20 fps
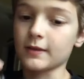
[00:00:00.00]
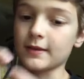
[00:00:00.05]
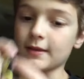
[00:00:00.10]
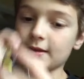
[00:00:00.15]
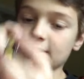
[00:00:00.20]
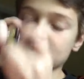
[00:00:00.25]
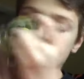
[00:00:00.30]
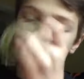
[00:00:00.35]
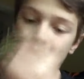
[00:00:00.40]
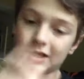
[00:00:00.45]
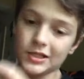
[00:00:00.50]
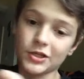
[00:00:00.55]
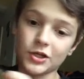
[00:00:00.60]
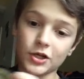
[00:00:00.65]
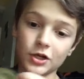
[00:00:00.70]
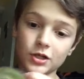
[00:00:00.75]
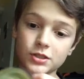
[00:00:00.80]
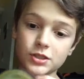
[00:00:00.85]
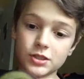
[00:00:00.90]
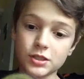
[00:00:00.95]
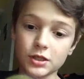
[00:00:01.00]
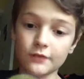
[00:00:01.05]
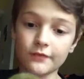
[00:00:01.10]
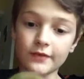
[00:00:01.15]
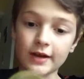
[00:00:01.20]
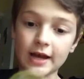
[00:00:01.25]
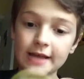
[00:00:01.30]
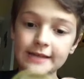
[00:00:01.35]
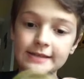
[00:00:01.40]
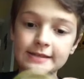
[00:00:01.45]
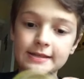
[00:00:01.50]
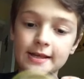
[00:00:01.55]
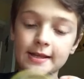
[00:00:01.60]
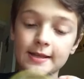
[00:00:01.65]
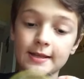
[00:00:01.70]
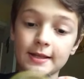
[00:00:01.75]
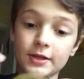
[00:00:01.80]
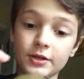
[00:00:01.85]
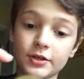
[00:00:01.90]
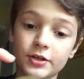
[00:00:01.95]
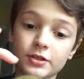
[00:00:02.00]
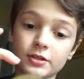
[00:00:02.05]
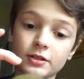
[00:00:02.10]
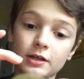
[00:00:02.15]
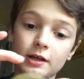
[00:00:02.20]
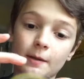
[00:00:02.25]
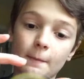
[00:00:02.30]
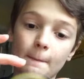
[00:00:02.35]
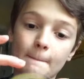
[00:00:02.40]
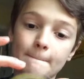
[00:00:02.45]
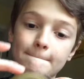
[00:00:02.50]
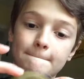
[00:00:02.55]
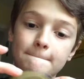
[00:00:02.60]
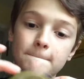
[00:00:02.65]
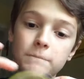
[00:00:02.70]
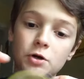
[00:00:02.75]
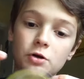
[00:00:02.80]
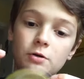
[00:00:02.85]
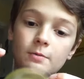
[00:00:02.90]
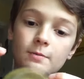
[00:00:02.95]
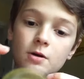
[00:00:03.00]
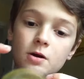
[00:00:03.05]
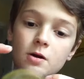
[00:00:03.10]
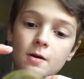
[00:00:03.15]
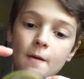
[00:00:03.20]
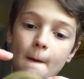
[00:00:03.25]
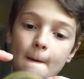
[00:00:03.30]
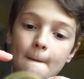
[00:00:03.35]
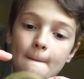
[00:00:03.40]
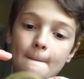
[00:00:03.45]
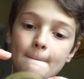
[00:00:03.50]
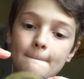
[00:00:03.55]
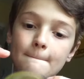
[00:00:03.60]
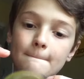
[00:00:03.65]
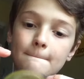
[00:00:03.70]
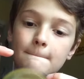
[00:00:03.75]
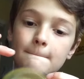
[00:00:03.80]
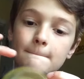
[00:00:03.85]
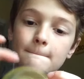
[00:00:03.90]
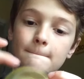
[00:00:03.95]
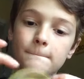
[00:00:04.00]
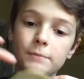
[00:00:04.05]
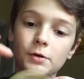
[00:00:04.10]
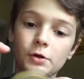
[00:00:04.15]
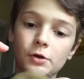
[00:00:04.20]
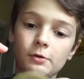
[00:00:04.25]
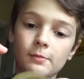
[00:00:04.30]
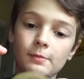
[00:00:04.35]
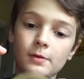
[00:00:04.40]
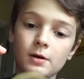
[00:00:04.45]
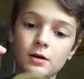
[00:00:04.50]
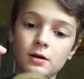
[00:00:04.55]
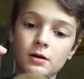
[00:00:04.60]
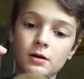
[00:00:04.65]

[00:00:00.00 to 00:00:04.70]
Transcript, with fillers: this. You go so fast, and then you just like boom, boom, boom.